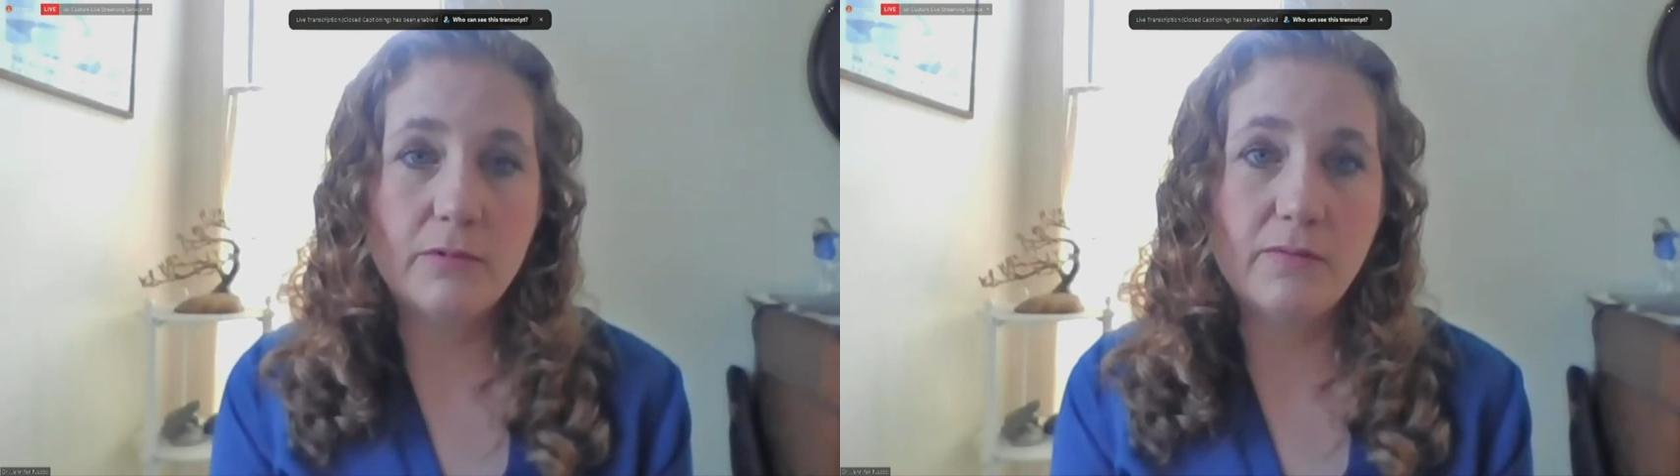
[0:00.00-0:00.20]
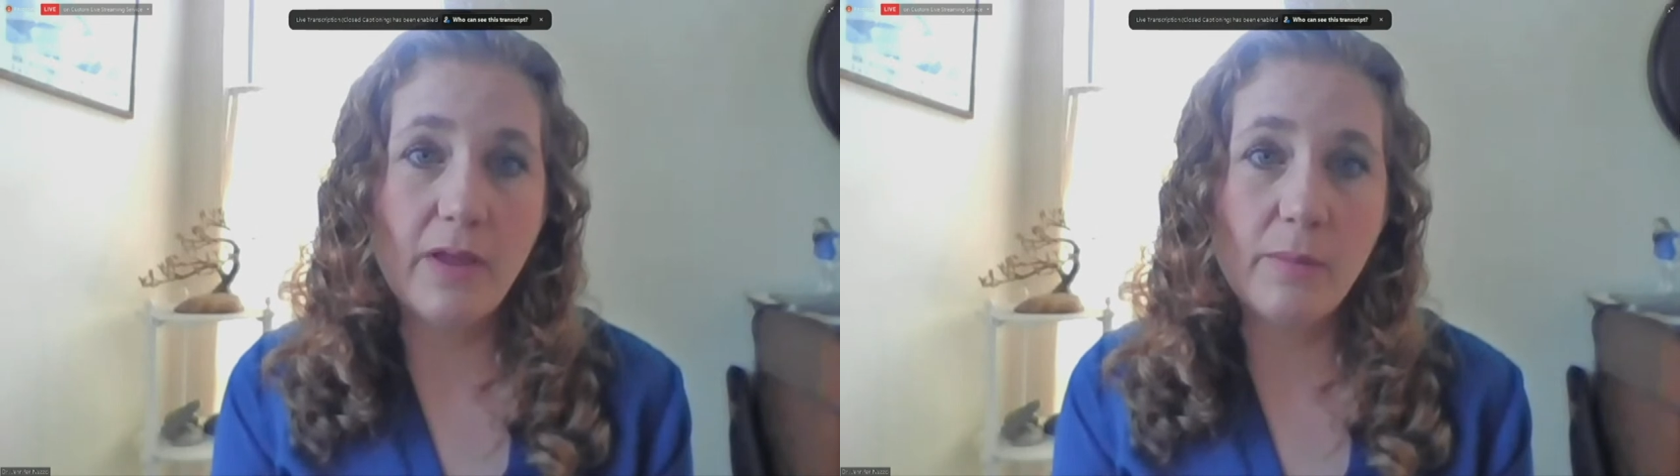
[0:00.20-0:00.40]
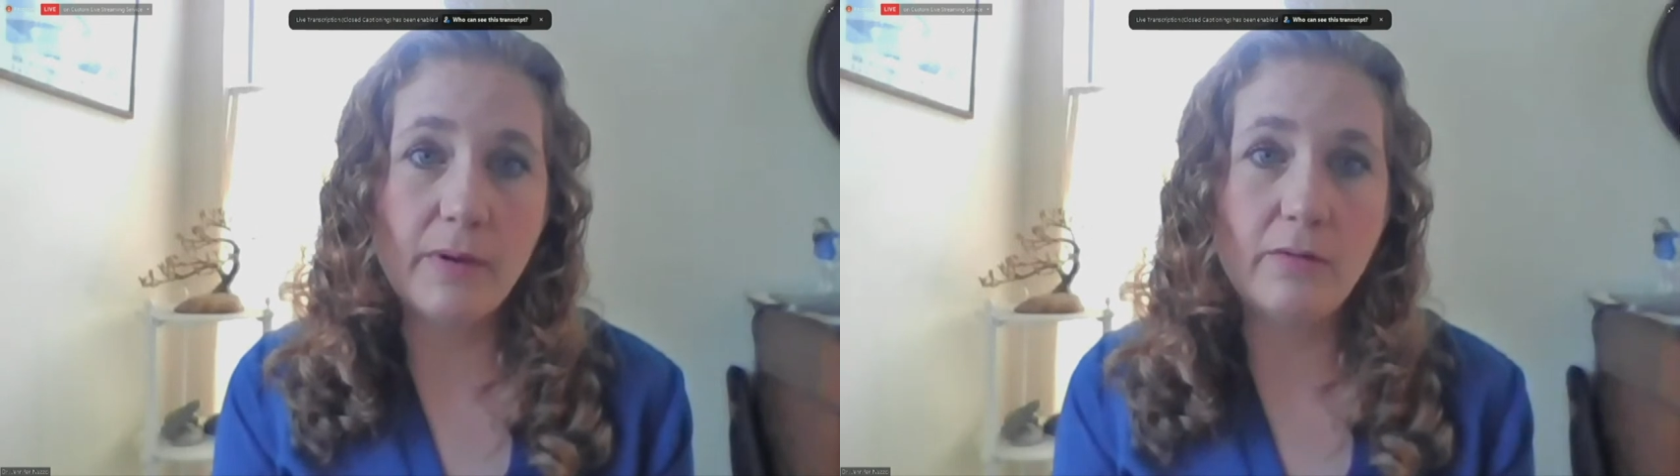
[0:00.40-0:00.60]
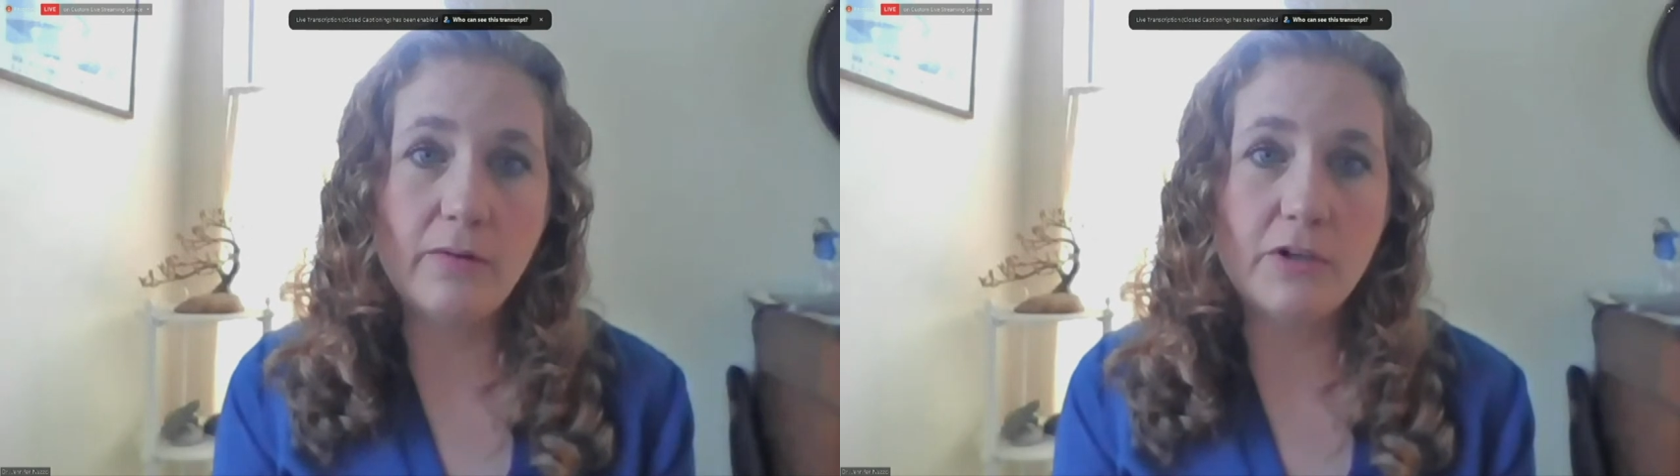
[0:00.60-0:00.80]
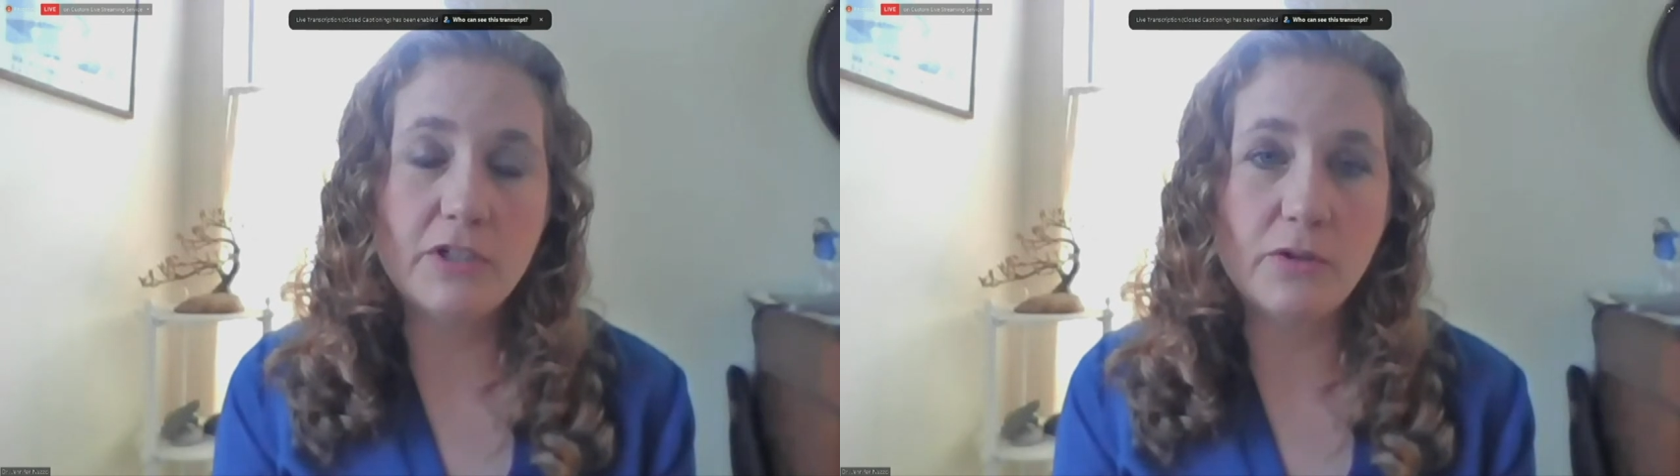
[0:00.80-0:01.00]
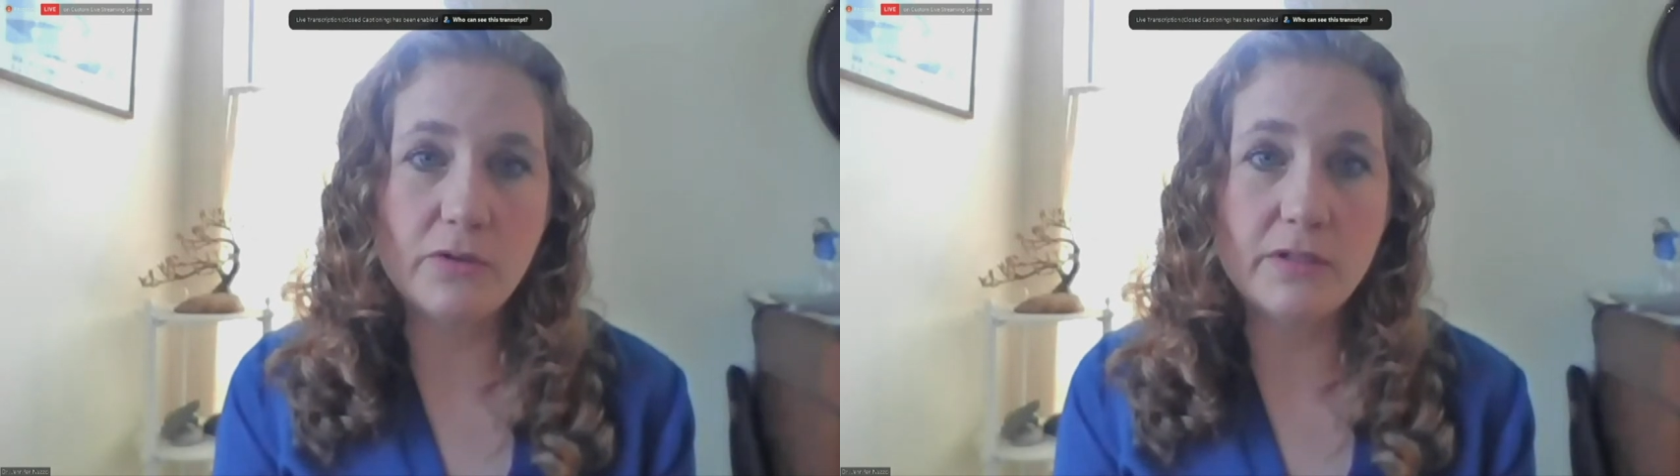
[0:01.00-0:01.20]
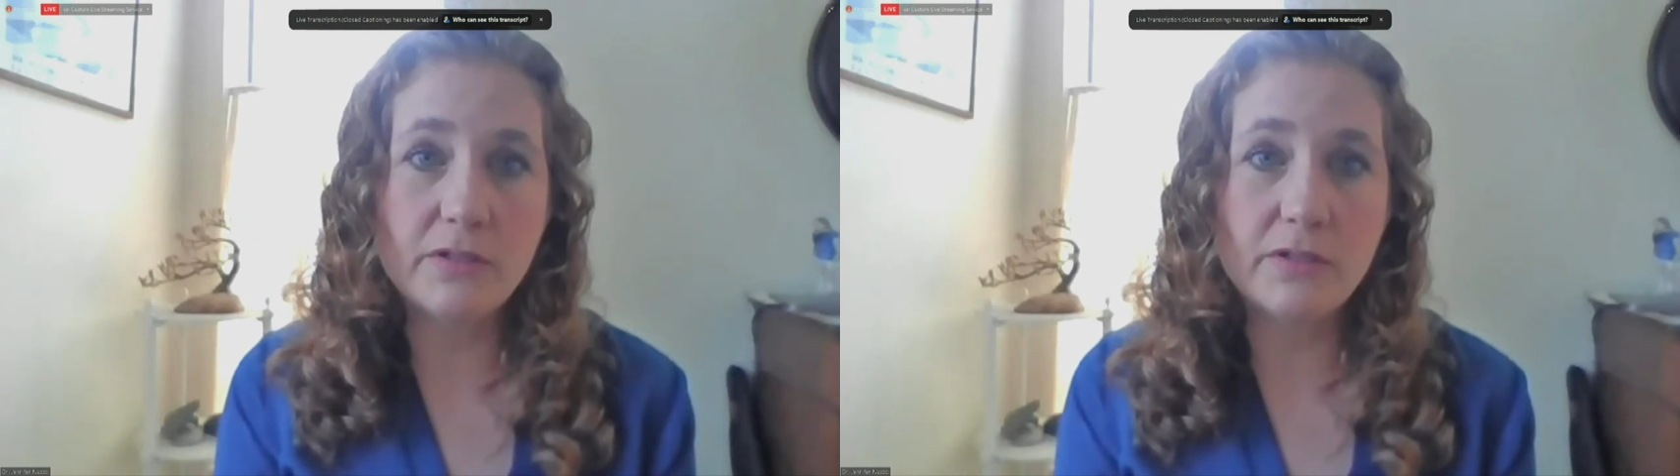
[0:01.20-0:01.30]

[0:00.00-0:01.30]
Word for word: development of our children.